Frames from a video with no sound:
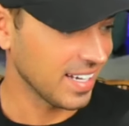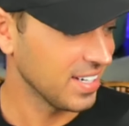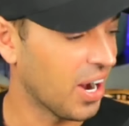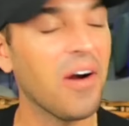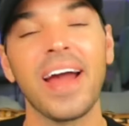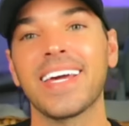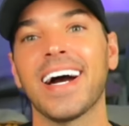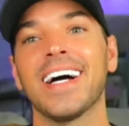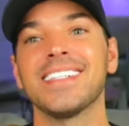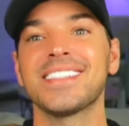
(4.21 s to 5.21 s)
All right, guys.
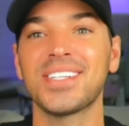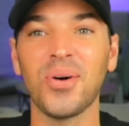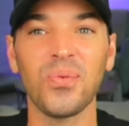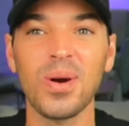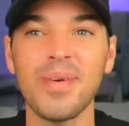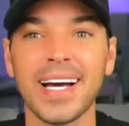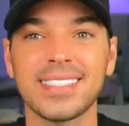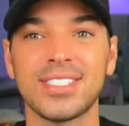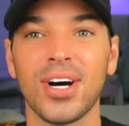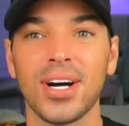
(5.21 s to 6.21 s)
So we're back
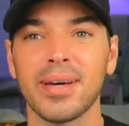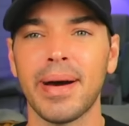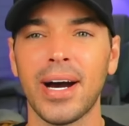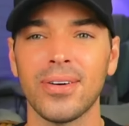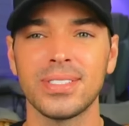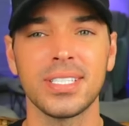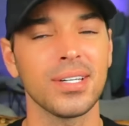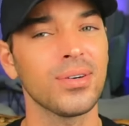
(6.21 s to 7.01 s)
to talk about,